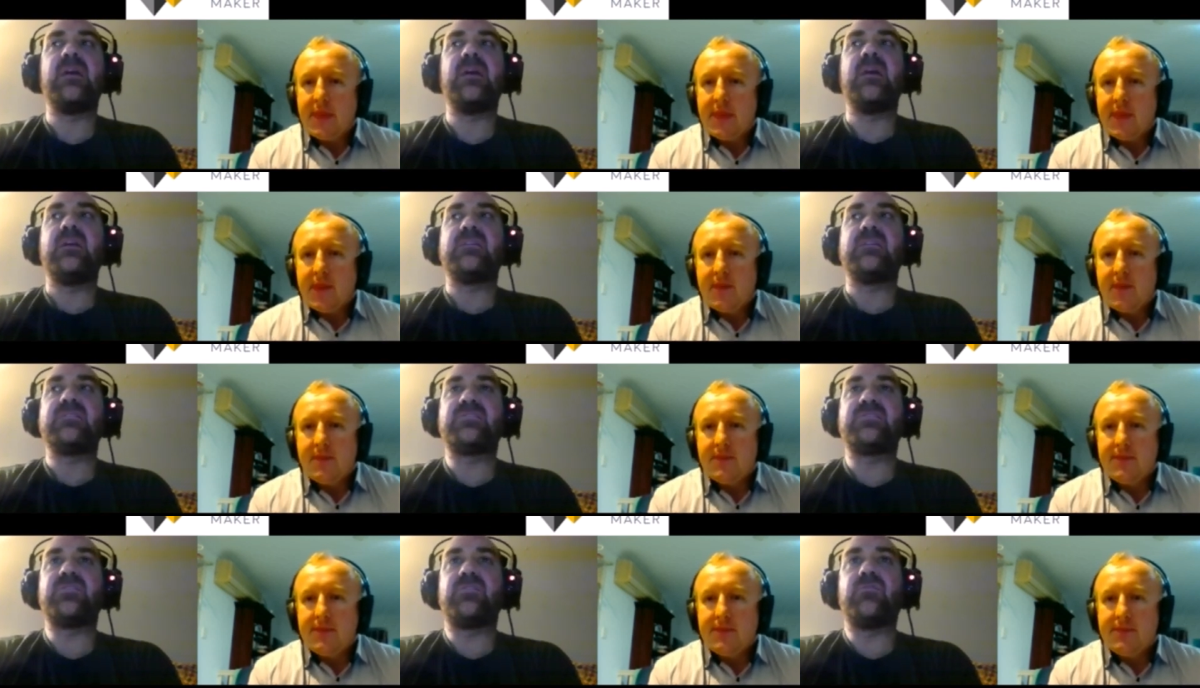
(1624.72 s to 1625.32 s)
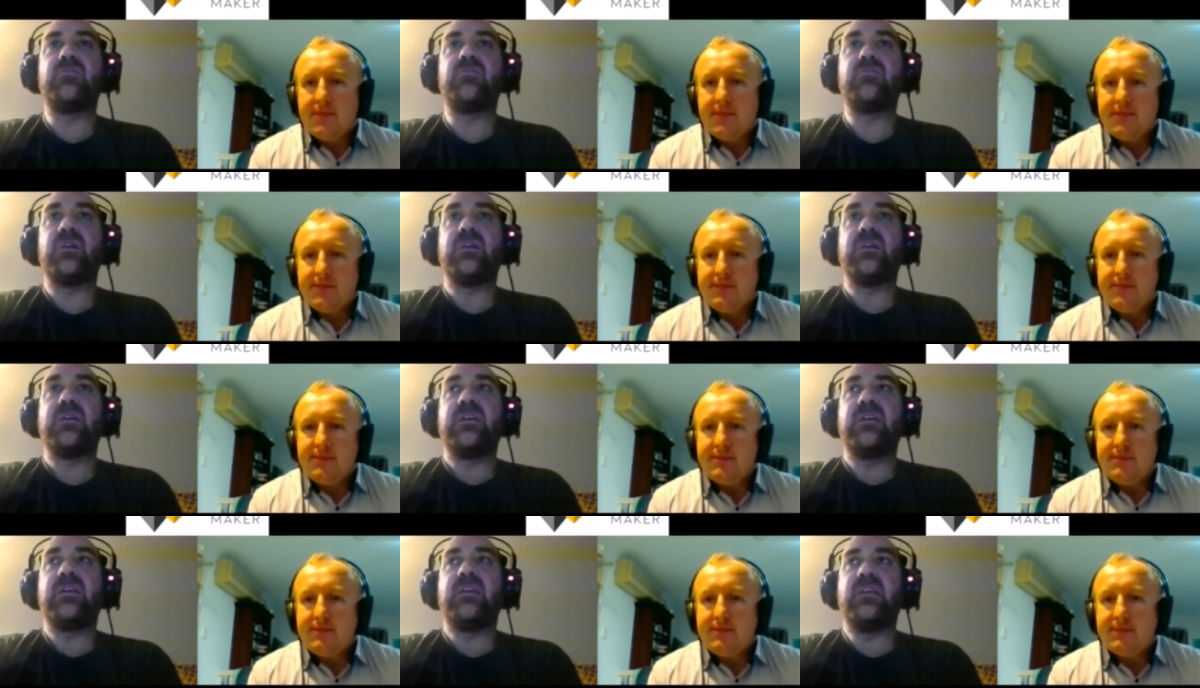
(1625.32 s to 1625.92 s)
Speaker 1: So
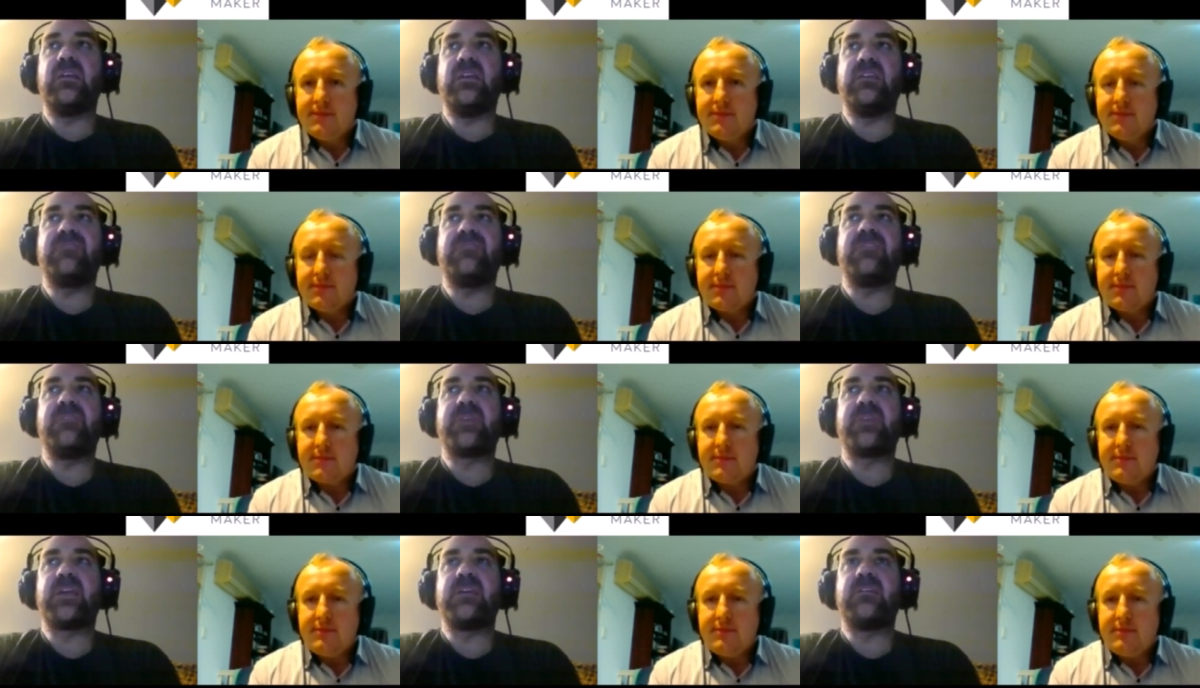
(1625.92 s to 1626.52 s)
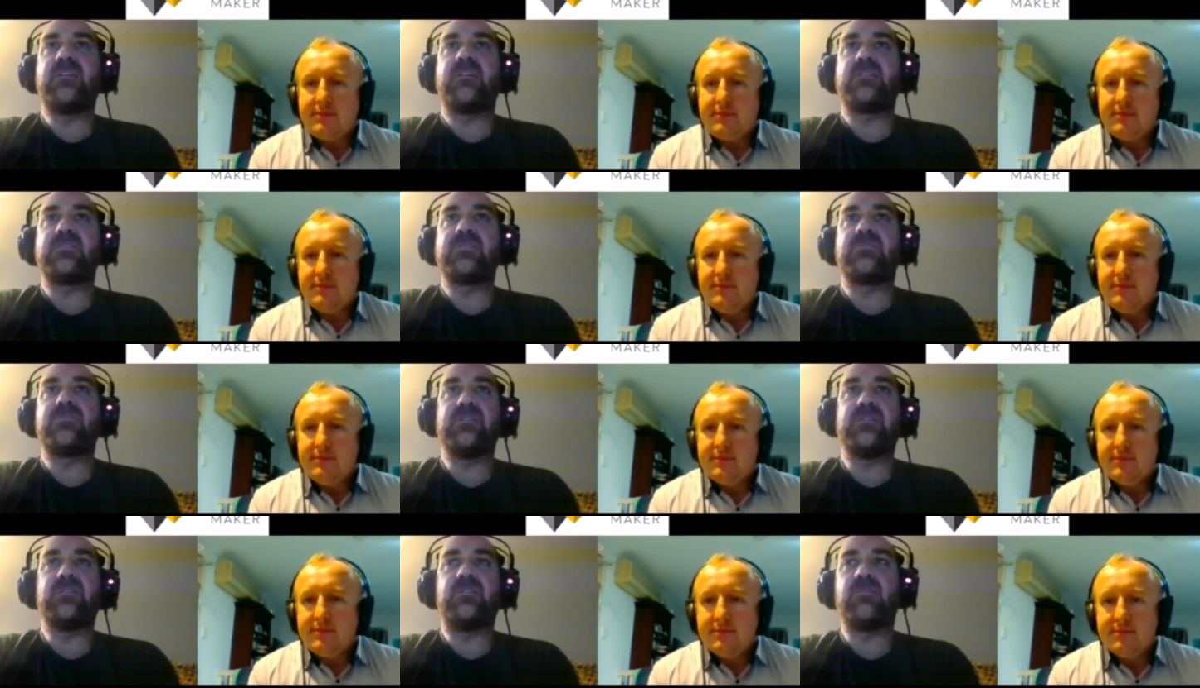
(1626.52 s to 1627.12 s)
if MKR
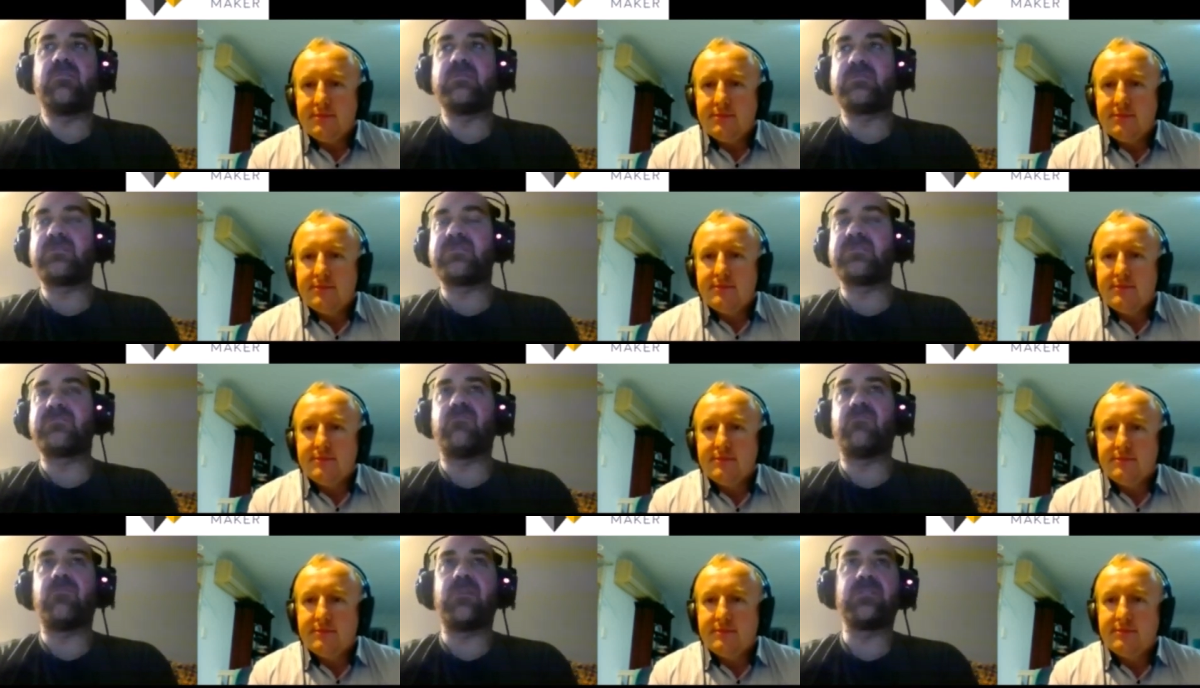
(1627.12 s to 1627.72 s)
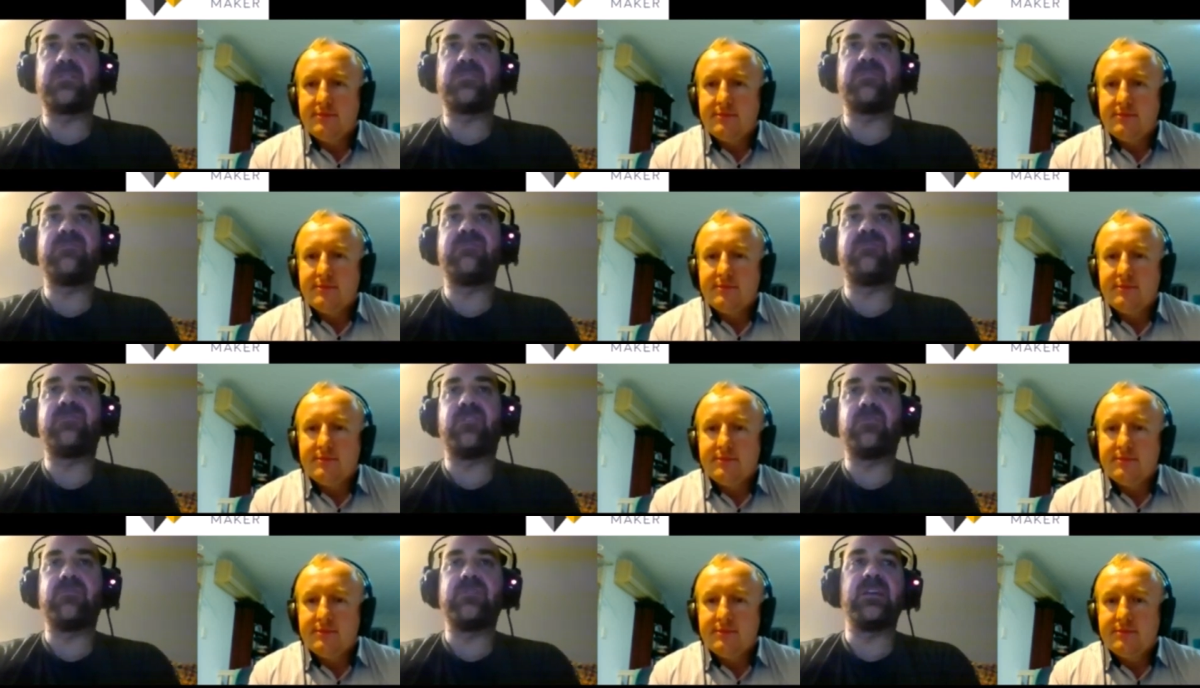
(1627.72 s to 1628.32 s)
token holders were to
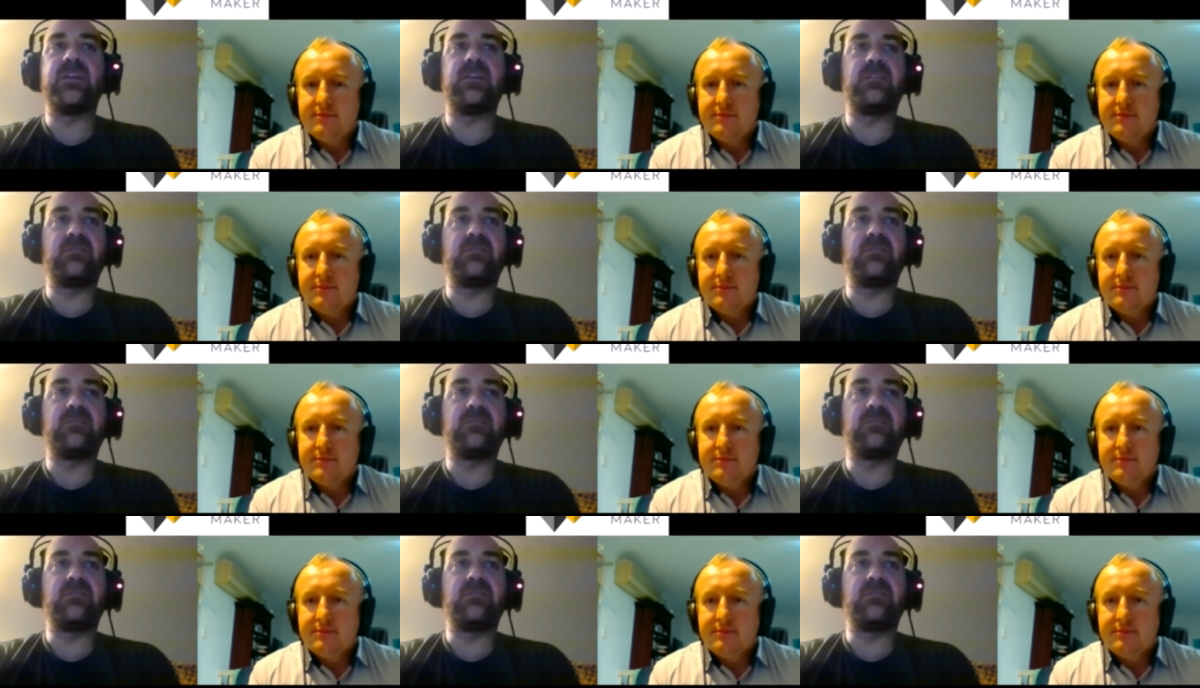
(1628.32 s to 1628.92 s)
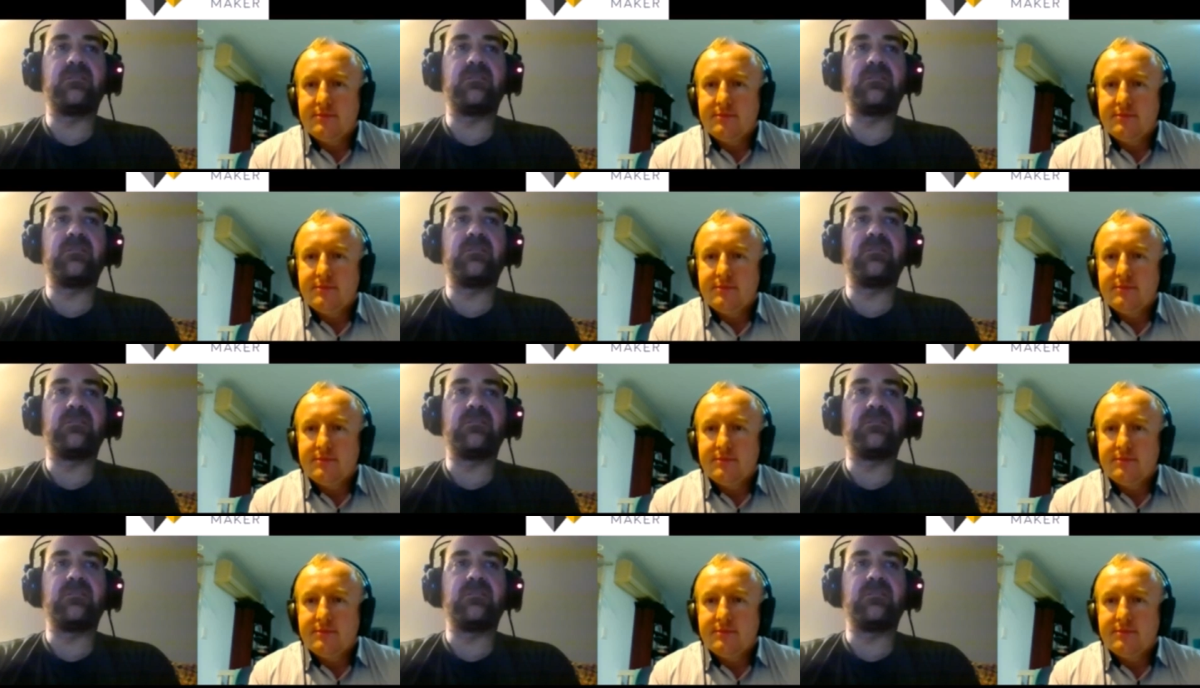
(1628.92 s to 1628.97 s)
vote in, for